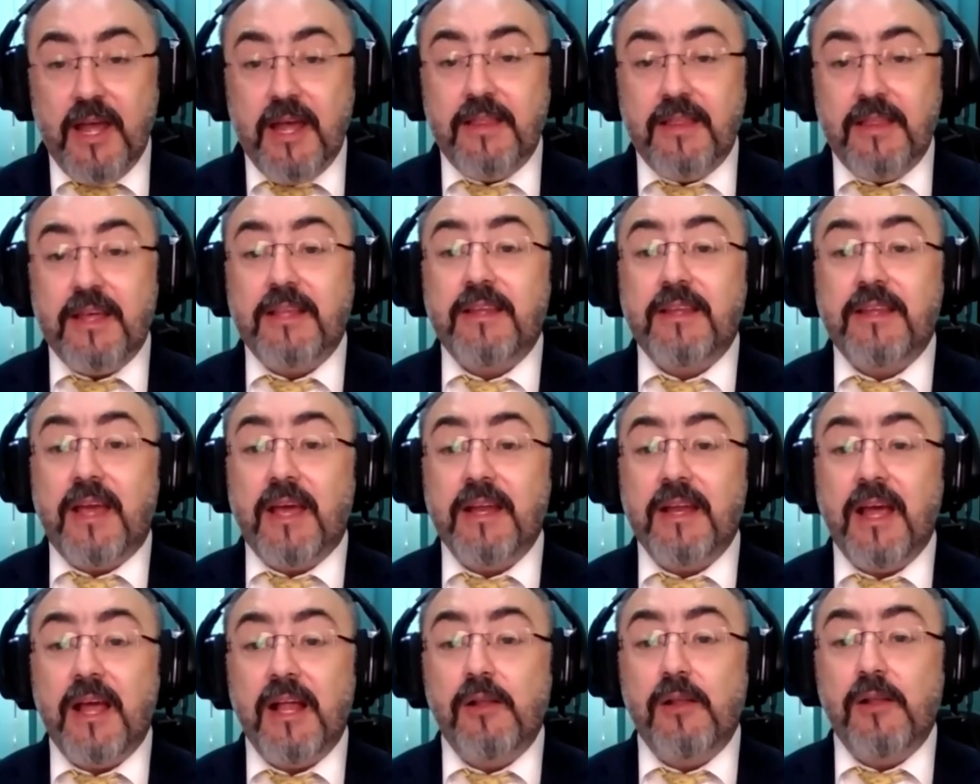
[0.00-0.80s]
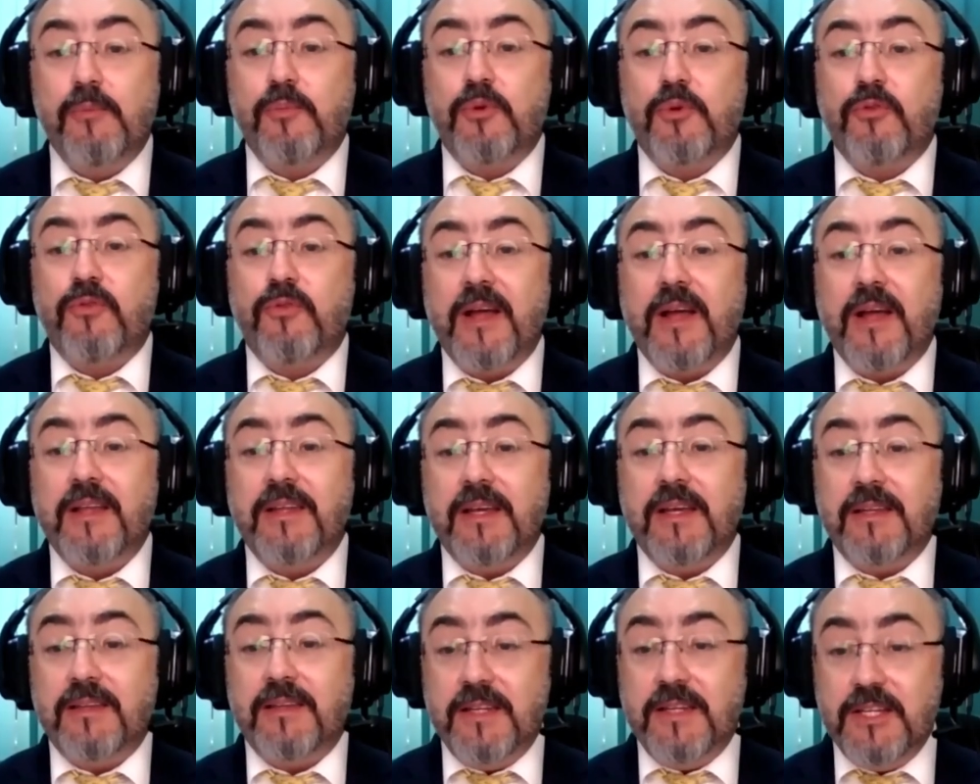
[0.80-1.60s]
that can help
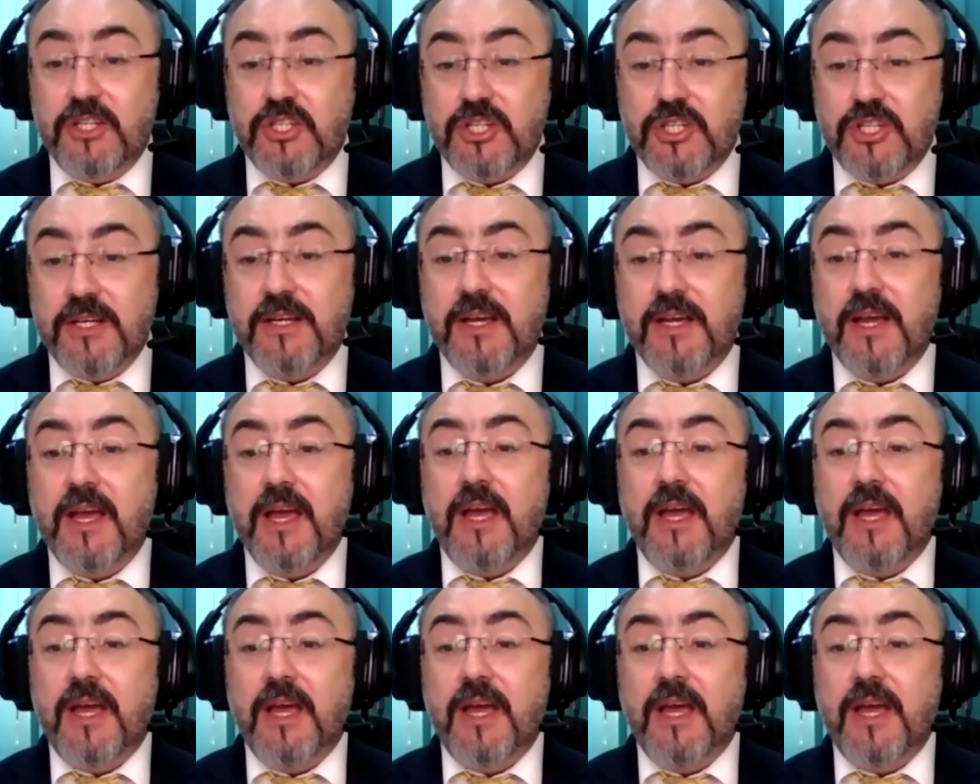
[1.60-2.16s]
providing teaching